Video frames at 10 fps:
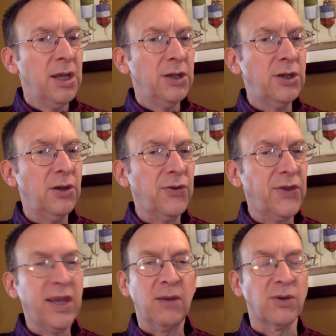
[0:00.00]
Do you
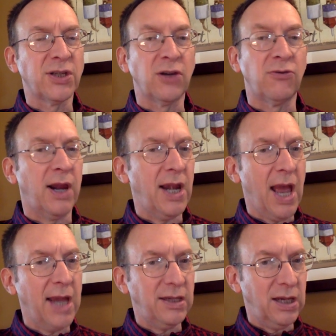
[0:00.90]
think it was a great
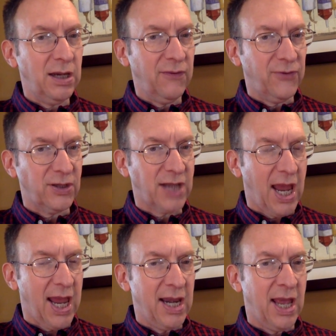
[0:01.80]
idea for
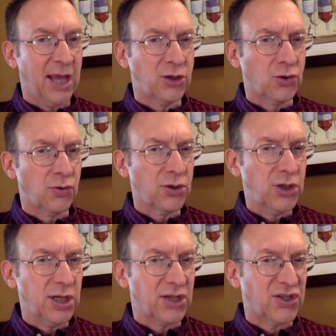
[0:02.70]
Diana and
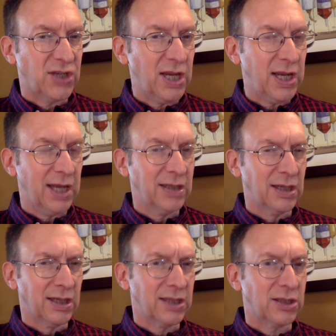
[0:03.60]
Georgie to sneak into
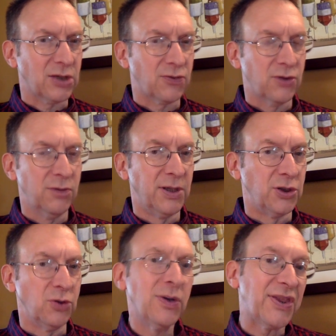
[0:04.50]
Lissa's room and
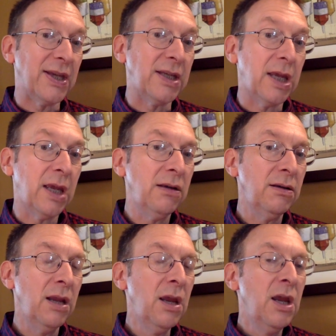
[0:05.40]
do what they did?
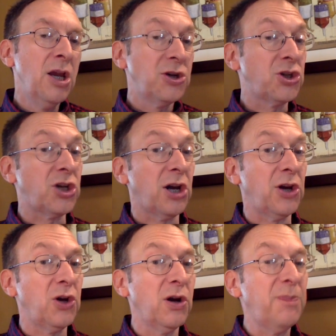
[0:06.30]
Share
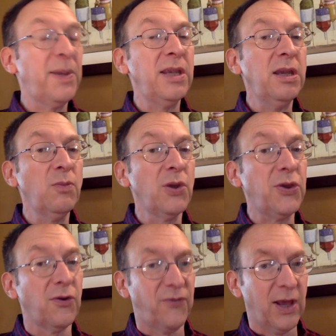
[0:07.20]
your opinion with
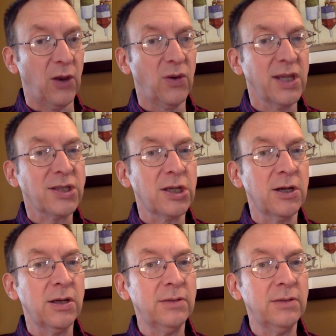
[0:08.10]
your fellow listener.